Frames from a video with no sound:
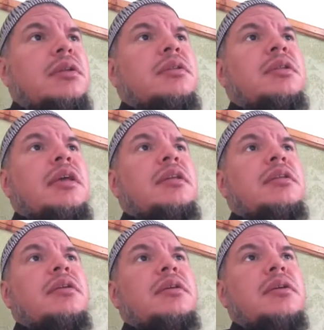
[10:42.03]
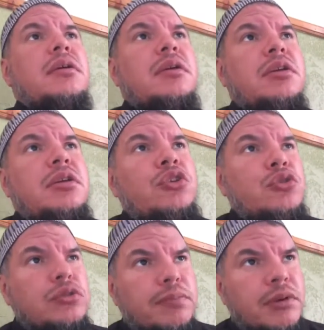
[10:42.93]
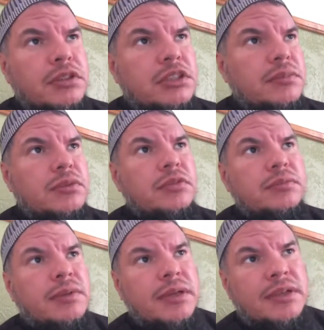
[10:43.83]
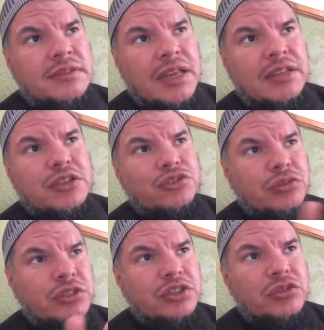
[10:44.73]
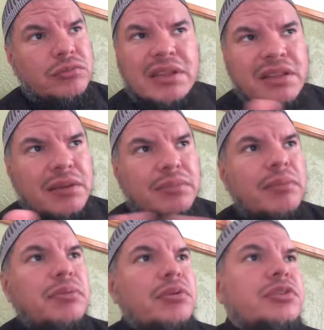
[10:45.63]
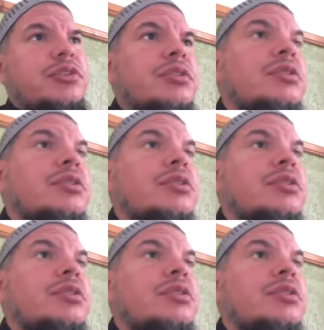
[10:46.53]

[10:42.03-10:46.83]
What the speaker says: they use principles, but it's not the traditional madhab approach.